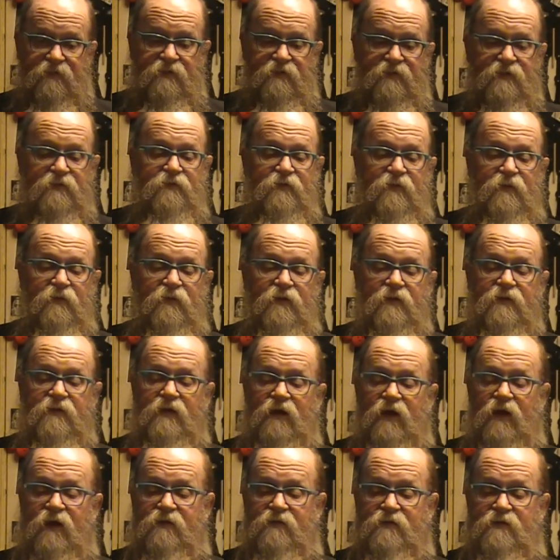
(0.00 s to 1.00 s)
He's from
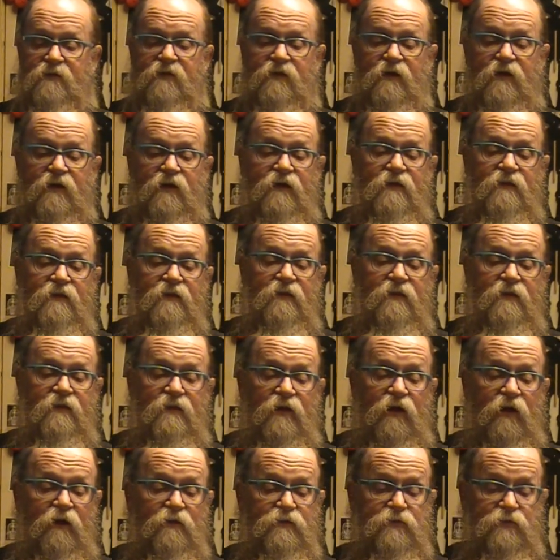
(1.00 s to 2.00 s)
the
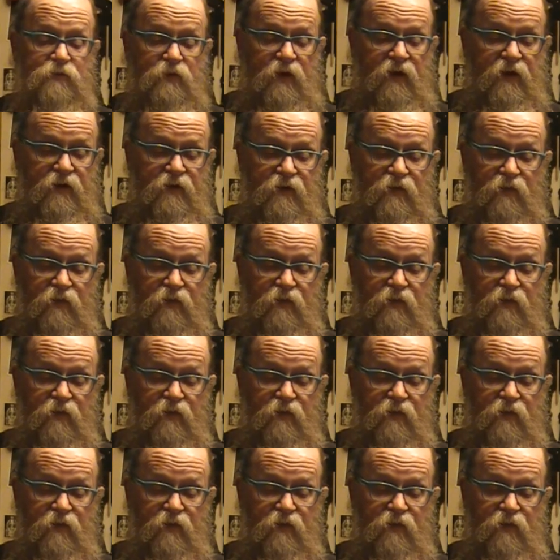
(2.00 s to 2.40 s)
Ghost Rider